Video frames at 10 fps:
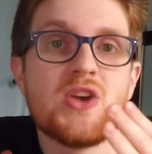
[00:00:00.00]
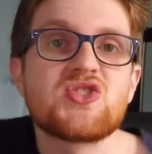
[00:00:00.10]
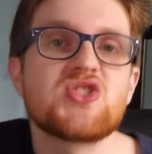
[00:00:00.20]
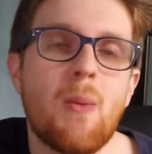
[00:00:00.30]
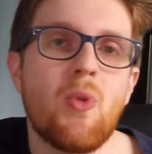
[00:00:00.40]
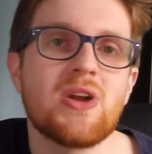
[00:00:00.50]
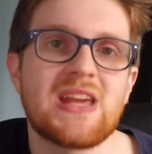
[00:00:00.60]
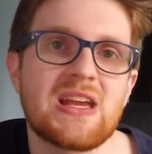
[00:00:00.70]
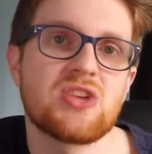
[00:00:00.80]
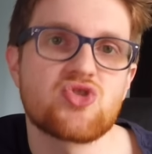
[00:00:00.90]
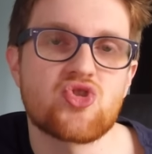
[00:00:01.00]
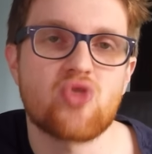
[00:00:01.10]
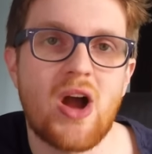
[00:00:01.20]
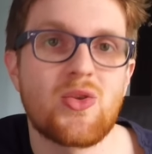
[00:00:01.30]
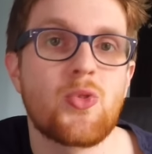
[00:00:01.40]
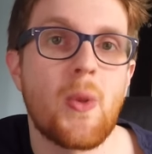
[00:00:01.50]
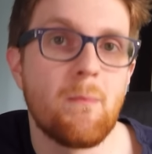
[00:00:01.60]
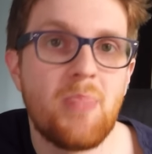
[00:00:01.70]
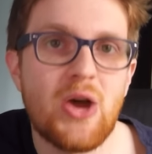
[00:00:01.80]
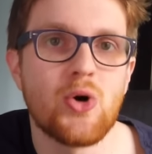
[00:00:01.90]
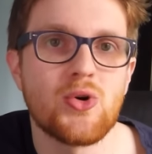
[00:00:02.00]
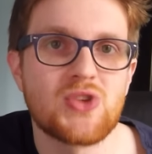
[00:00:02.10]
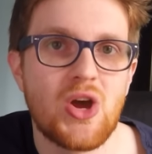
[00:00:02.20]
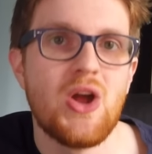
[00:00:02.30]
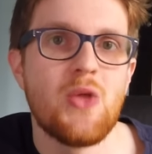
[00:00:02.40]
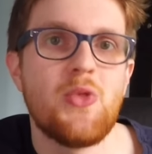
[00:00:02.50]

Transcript: someone can construct the build